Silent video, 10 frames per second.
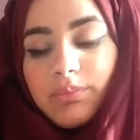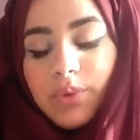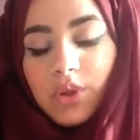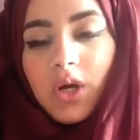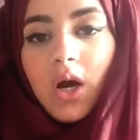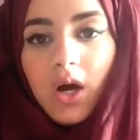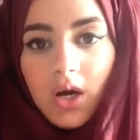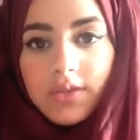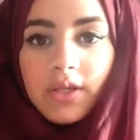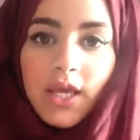put
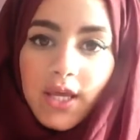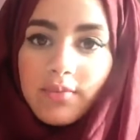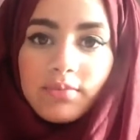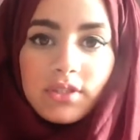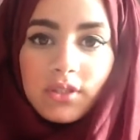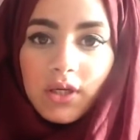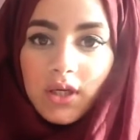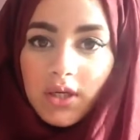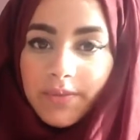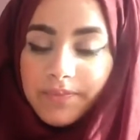all the names
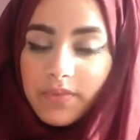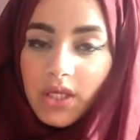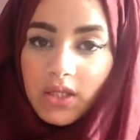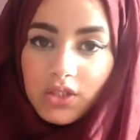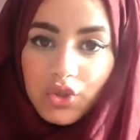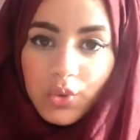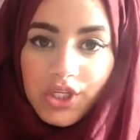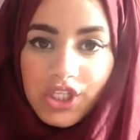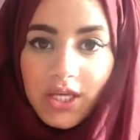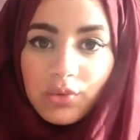into
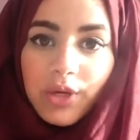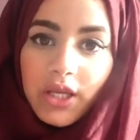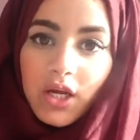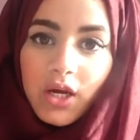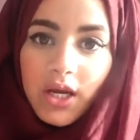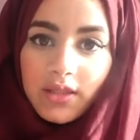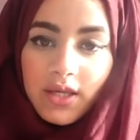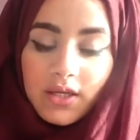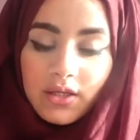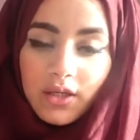a generator, and
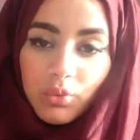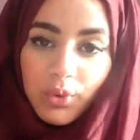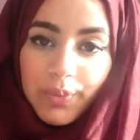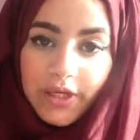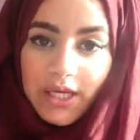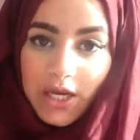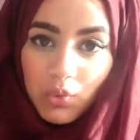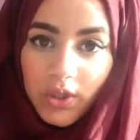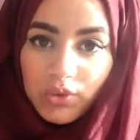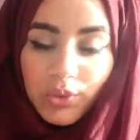then it will pick
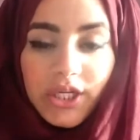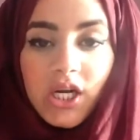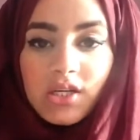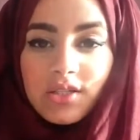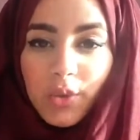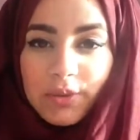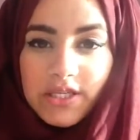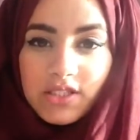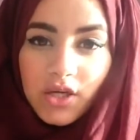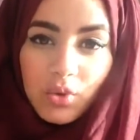like one winner. So
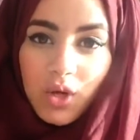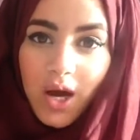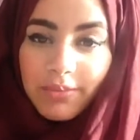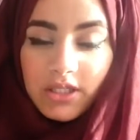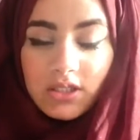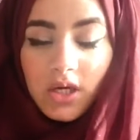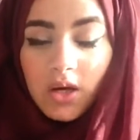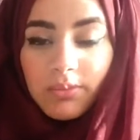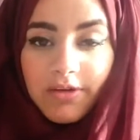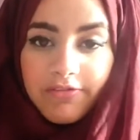please don't comment
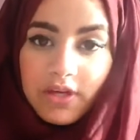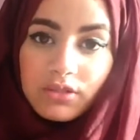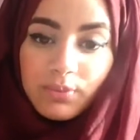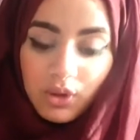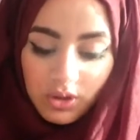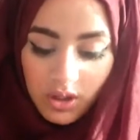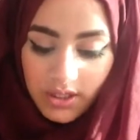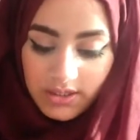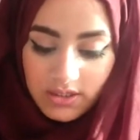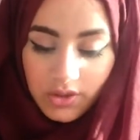on my Facebook or
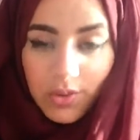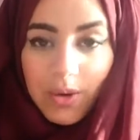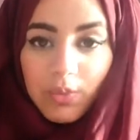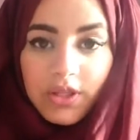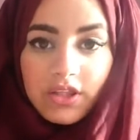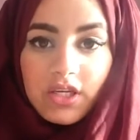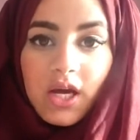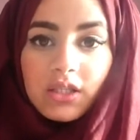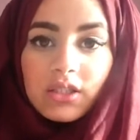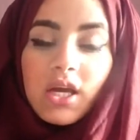Instagram with
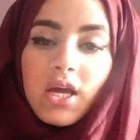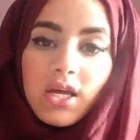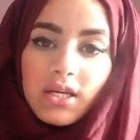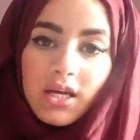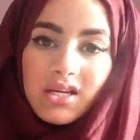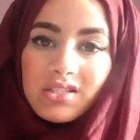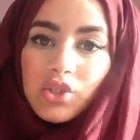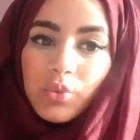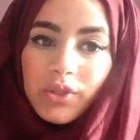done, because you